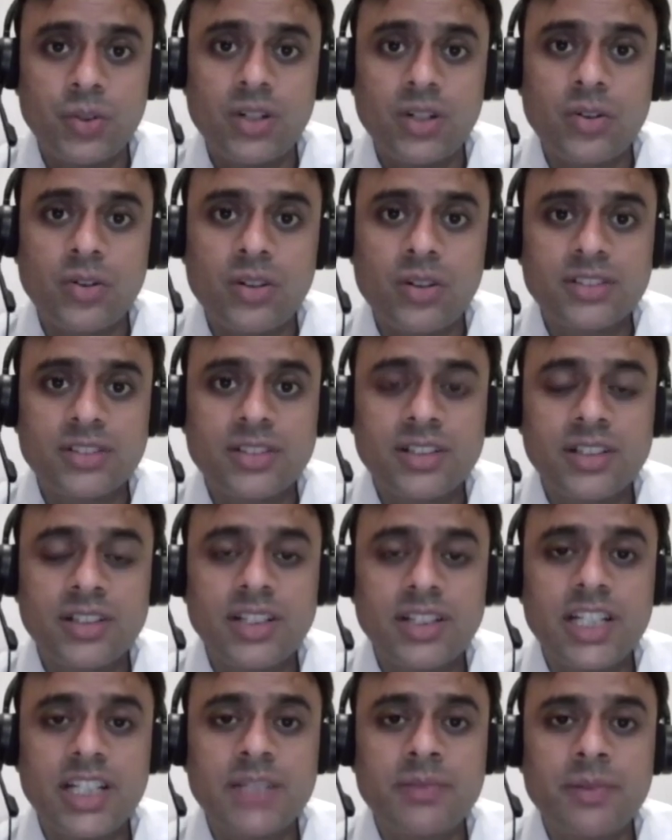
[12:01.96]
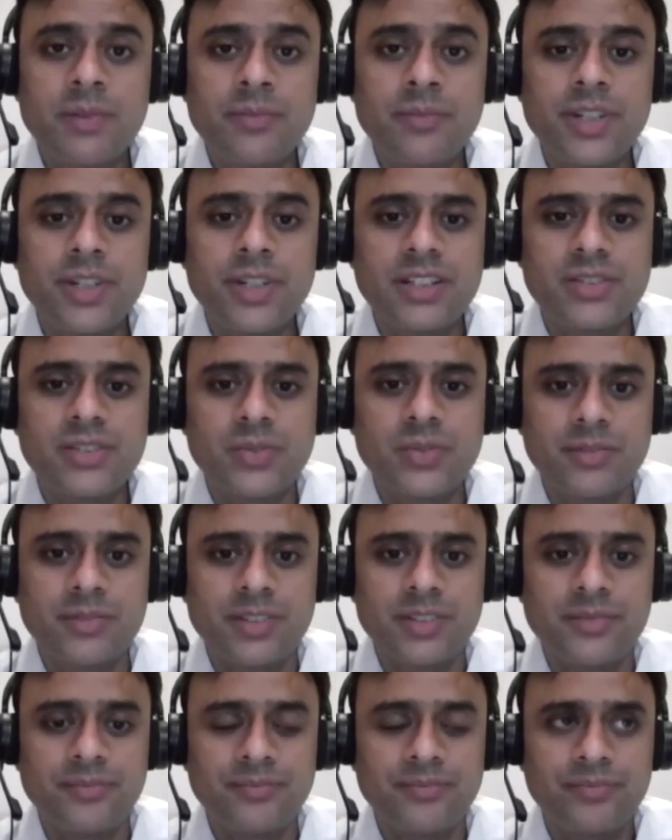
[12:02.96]
are constantly remembering
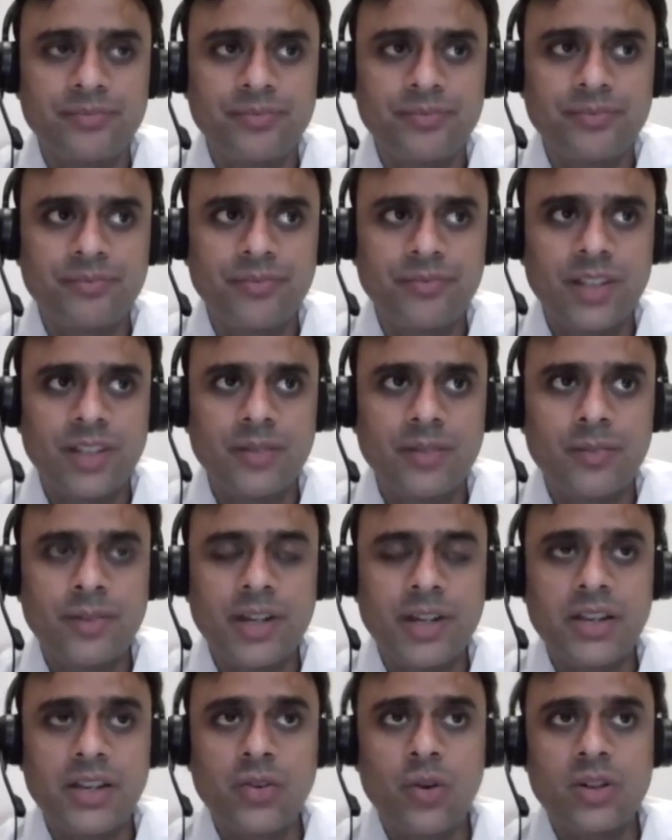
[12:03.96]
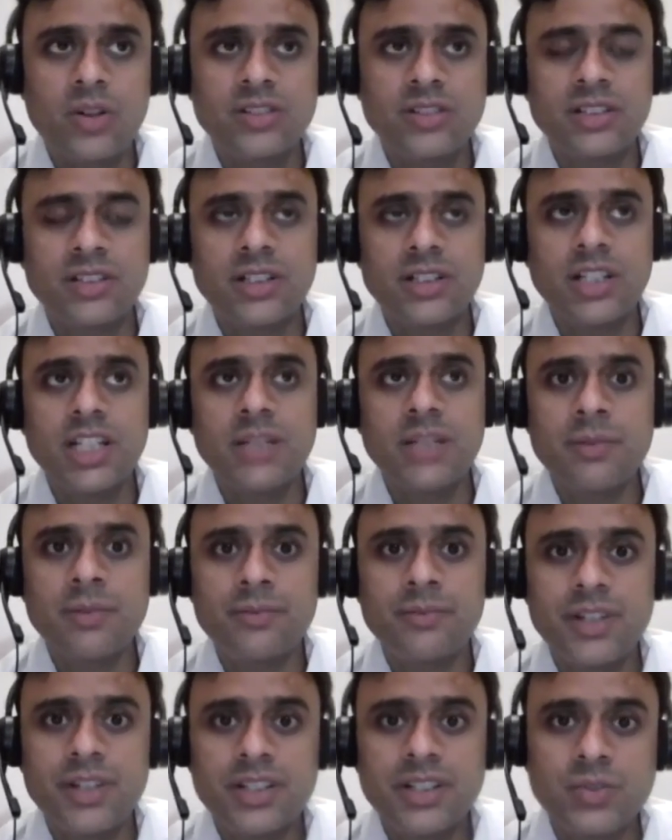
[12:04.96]
Swami. By constantly
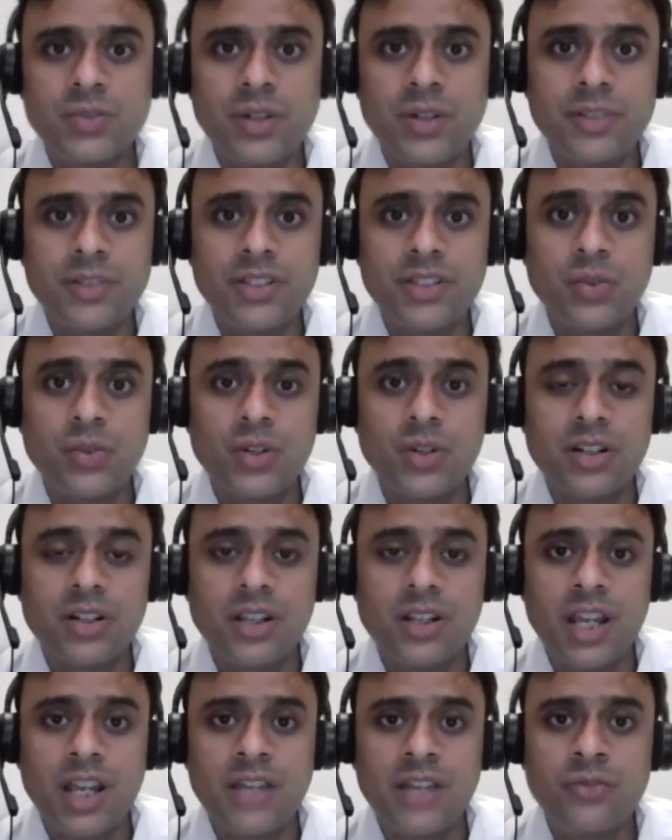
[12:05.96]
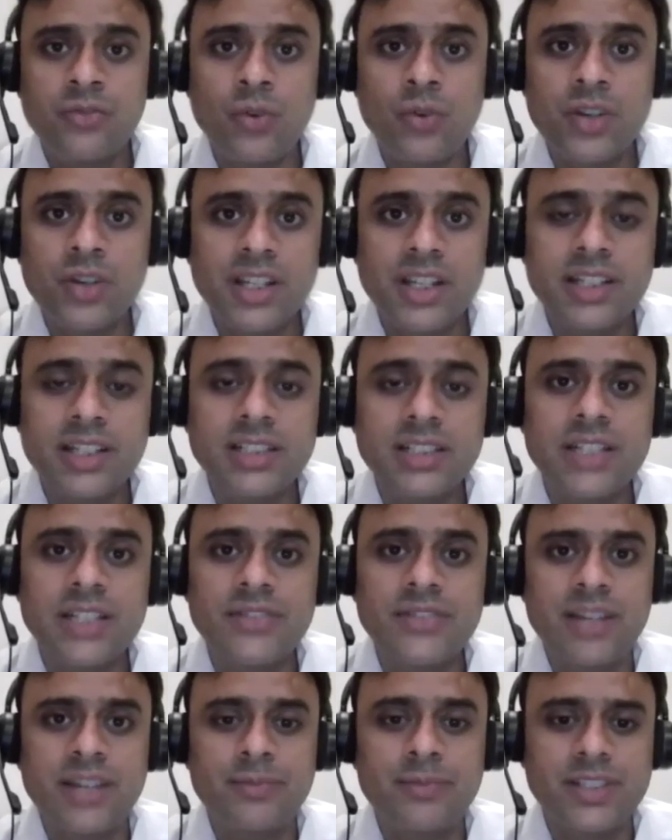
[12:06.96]
remembering Swami, you are invoking his
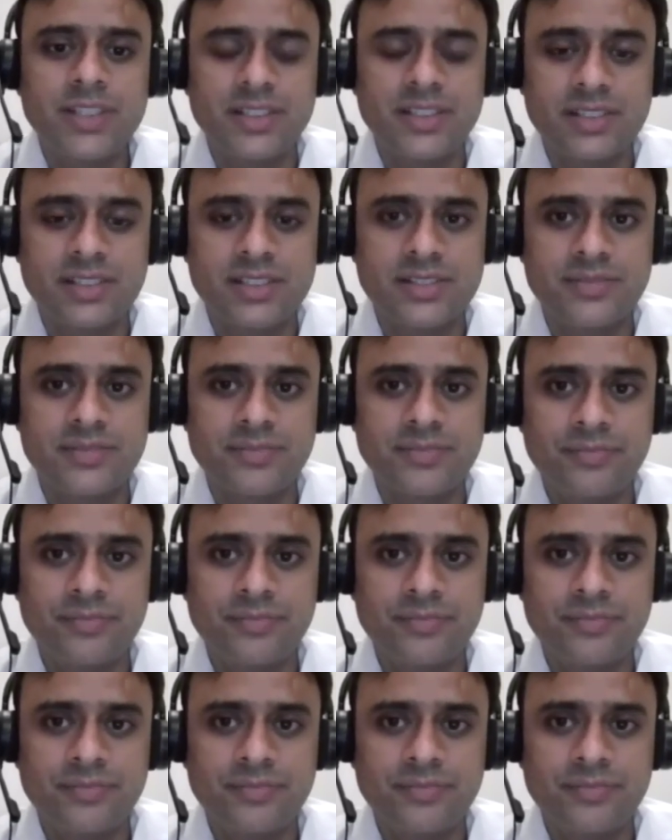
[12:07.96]
divine presence.